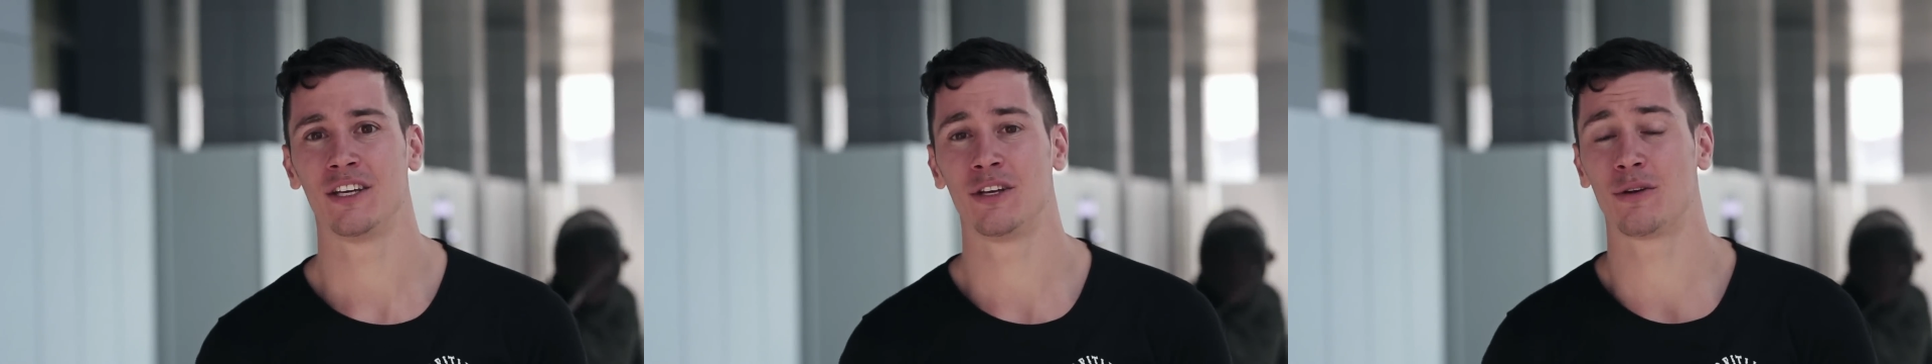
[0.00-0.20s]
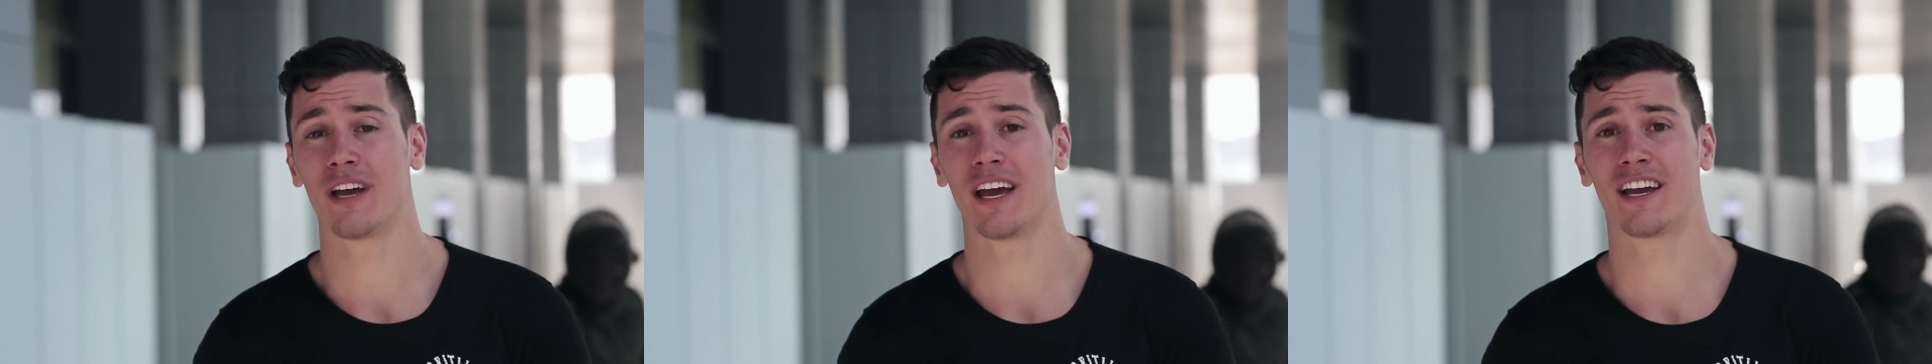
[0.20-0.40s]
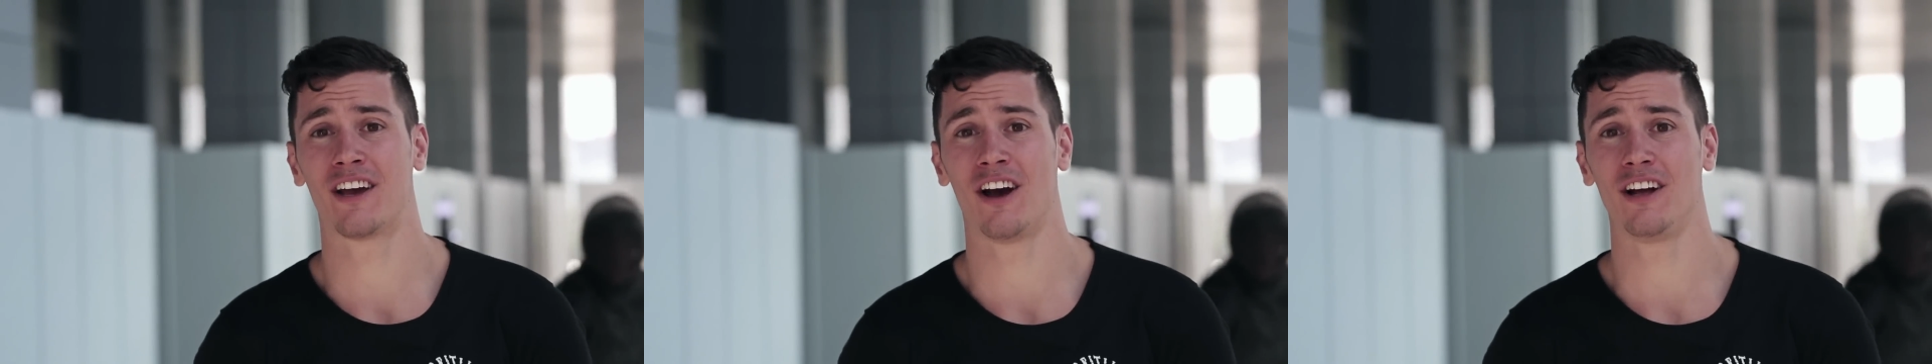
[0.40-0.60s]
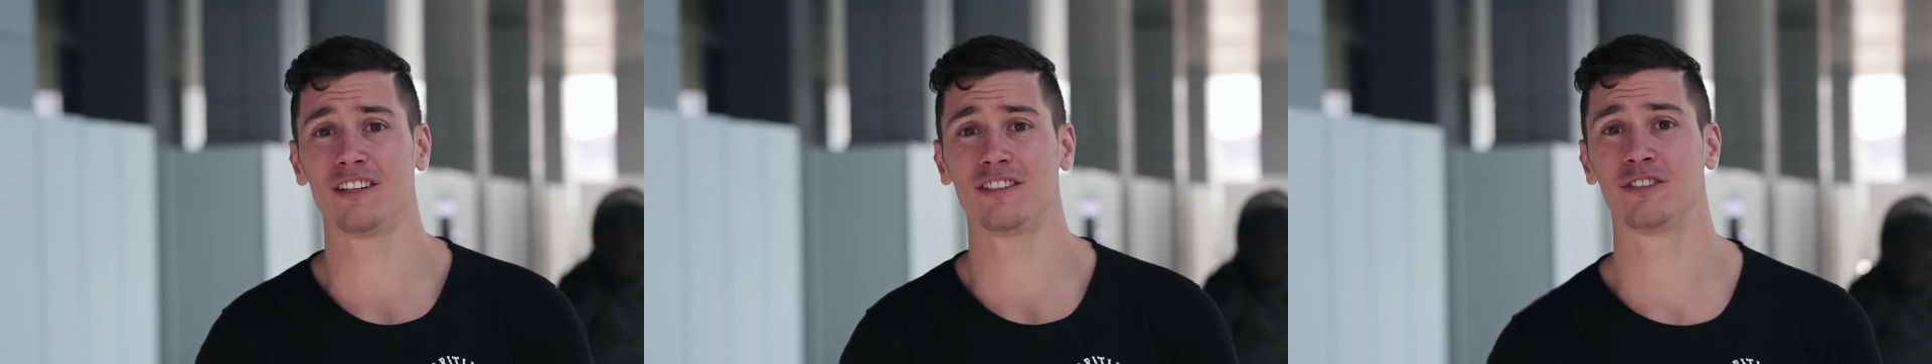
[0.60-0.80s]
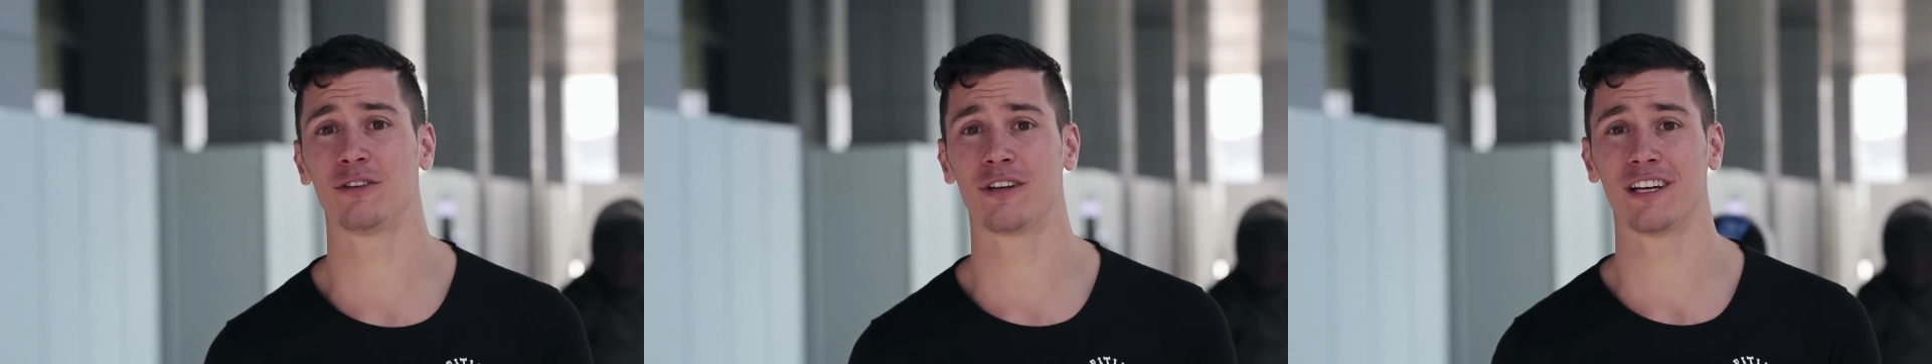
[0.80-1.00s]
you get cut,
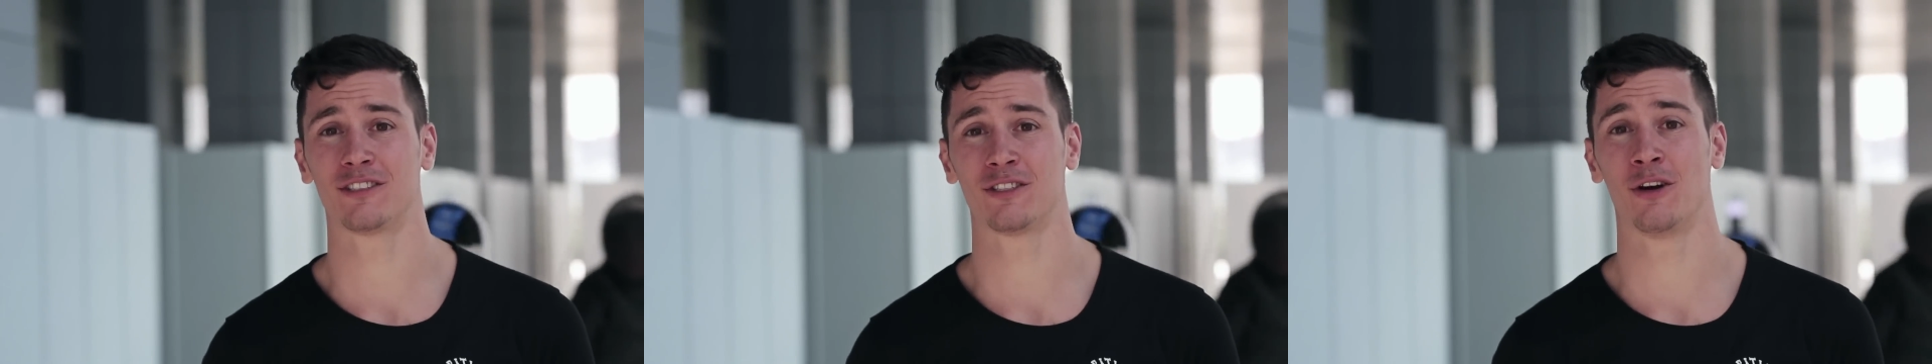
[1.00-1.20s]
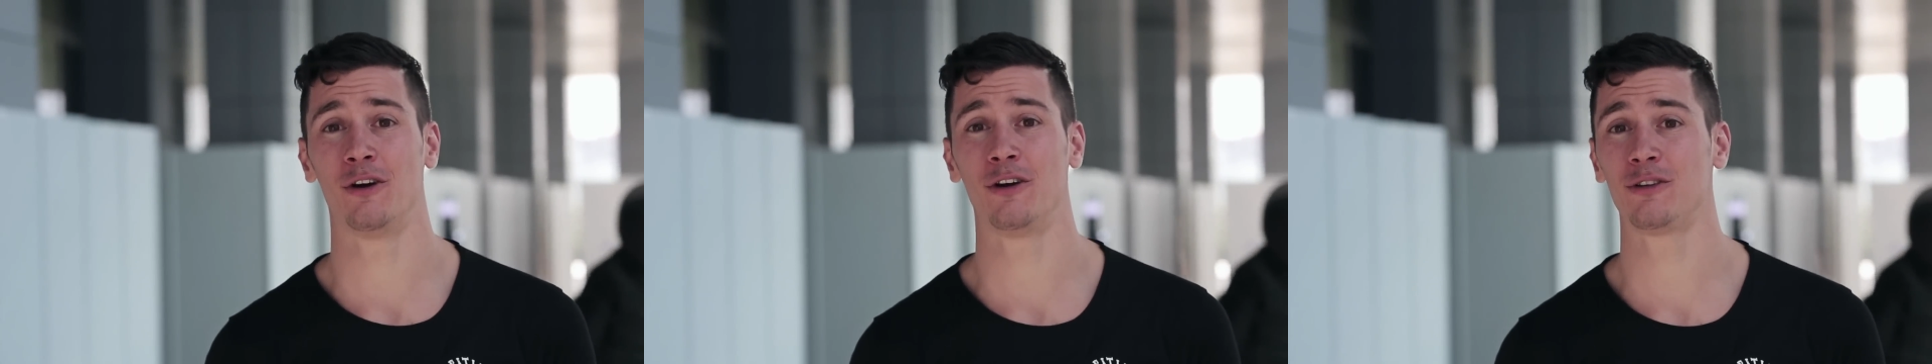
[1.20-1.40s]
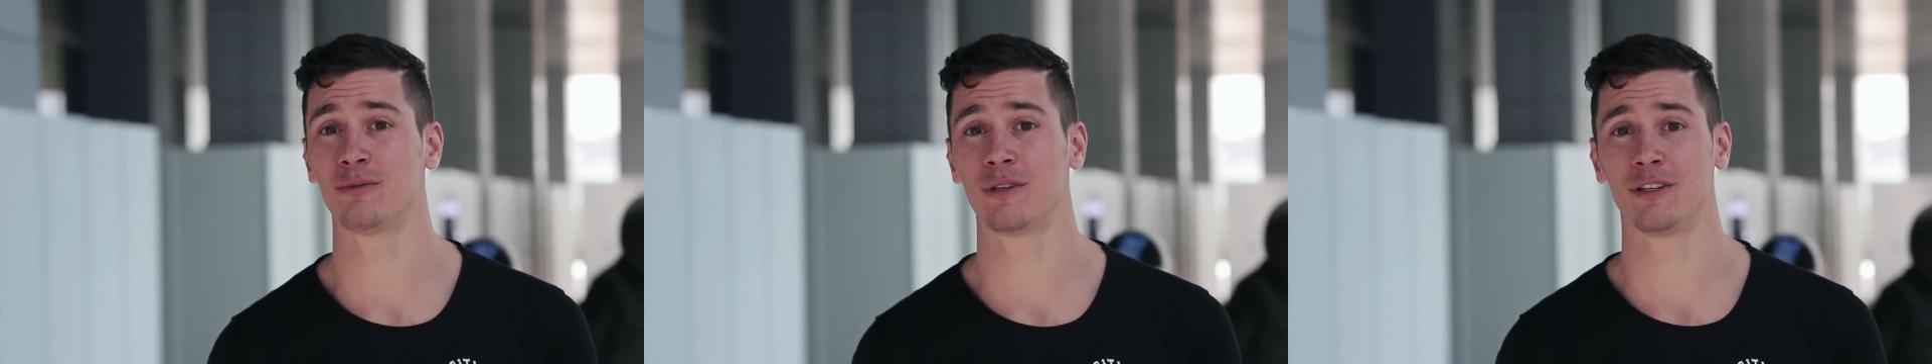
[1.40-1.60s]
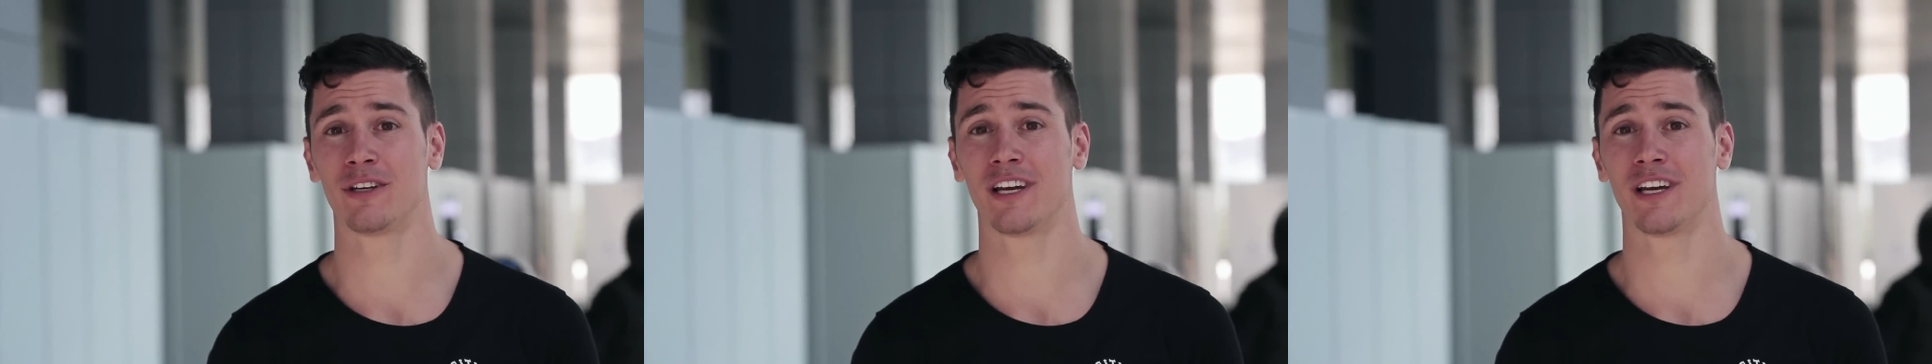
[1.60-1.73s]
you get hurt when